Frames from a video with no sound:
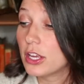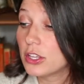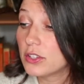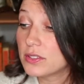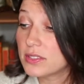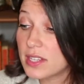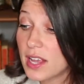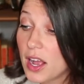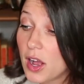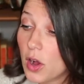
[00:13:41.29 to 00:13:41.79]

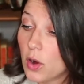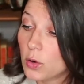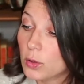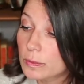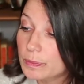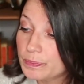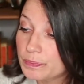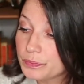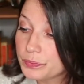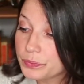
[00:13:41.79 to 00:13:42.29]
So
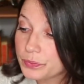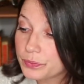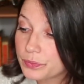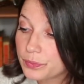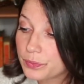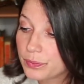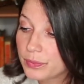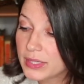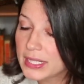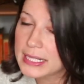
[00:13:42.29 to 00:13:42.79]

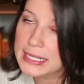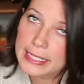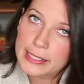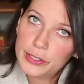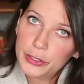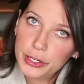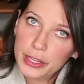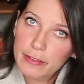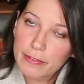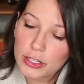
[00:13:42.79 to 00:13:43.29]
let's
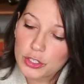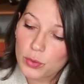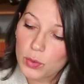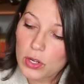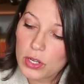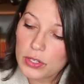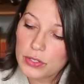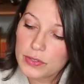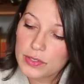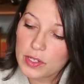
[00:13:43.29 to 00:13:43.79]
go to the
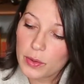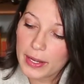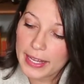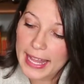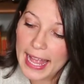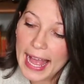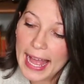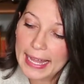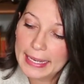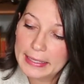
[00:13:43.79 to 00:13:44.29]
visual. So
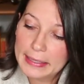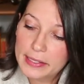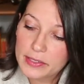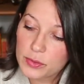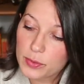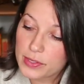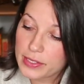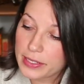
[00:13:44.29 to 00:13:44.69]
again, this was